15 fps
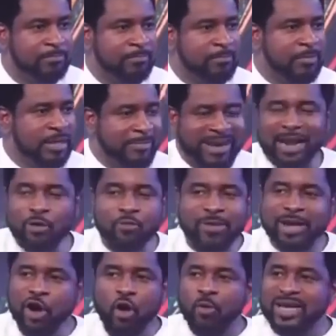Men and women
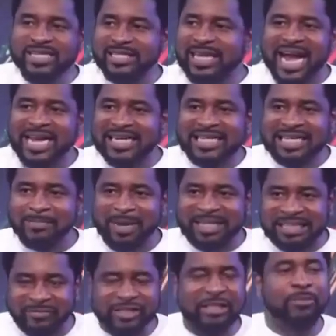always are in the same
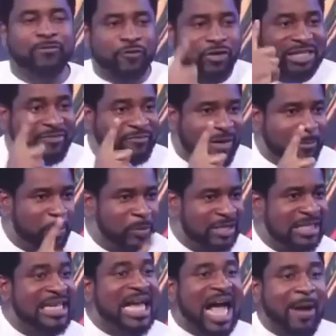activity, but for different purposes.
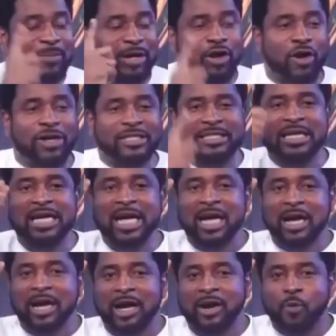And because
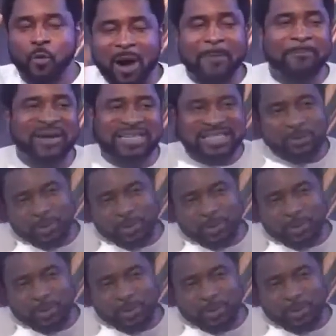one party, which is